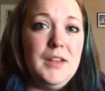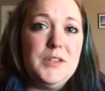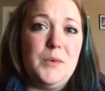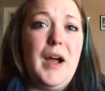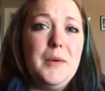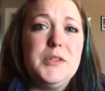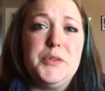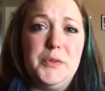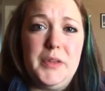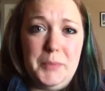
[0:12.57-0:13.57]
So I was
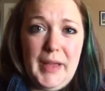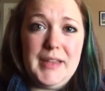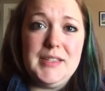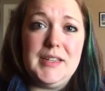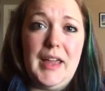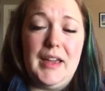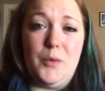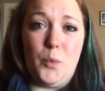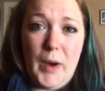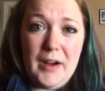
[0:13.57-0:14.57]
truly blessed,
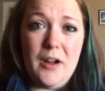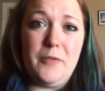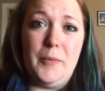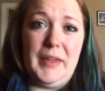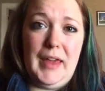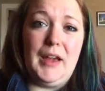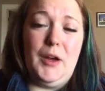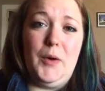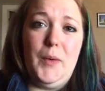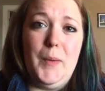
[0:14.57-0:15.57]
and right off from the
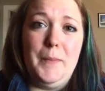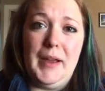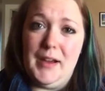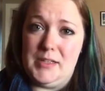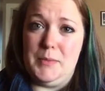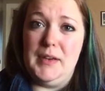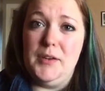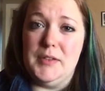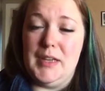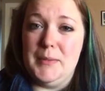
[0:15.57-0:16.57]
get-go, my husband,
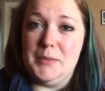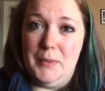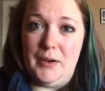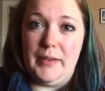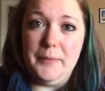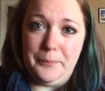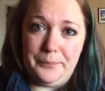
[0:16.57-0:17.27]
whose name is Marvin,